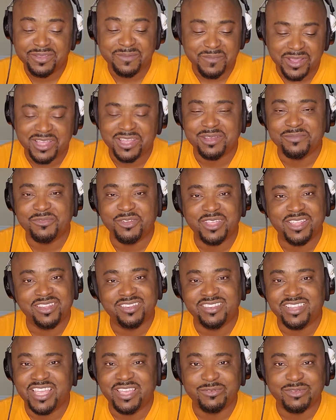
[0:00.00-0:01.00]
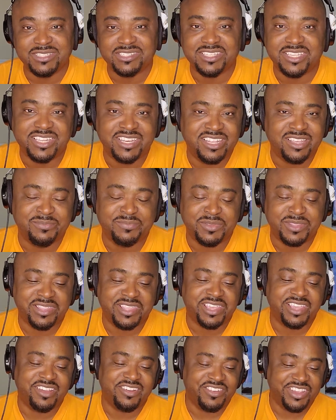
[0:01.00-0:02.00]
up, and they were sitting up in
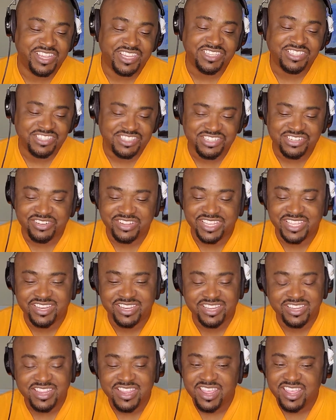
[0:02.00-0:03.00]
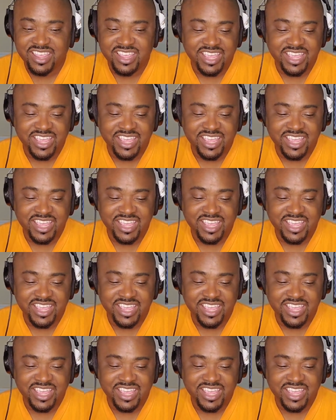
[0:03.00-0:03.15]
there enjoying it.